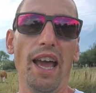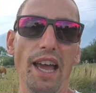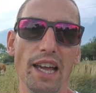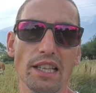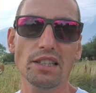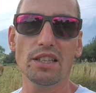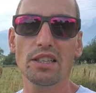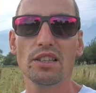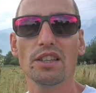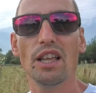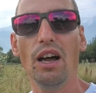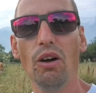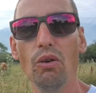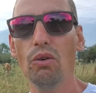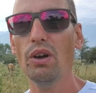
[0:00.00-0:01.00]
And
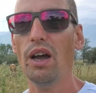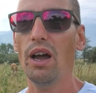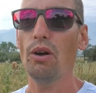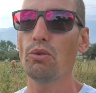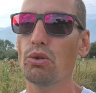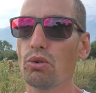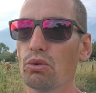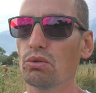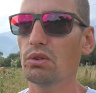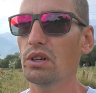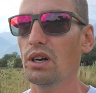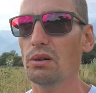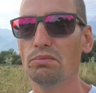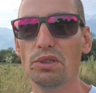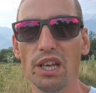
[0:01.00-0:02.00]
now I will
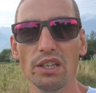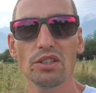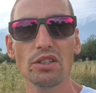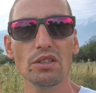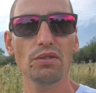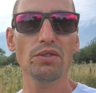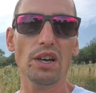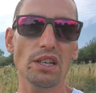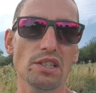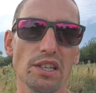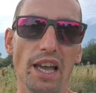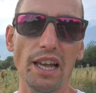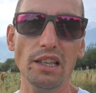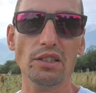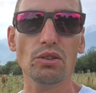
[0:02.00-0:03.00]
update the device
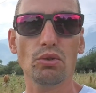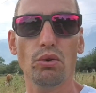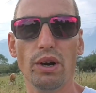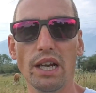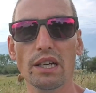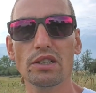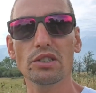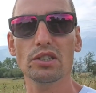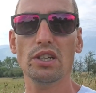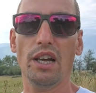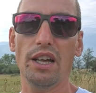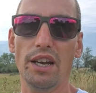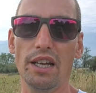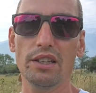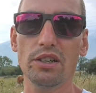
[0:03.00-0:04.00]
and record
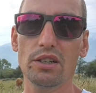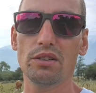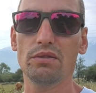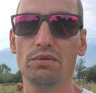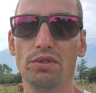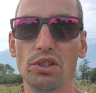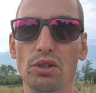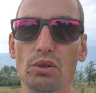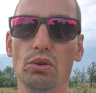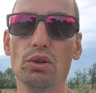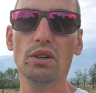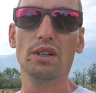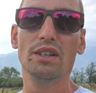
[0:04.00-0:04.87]
another video.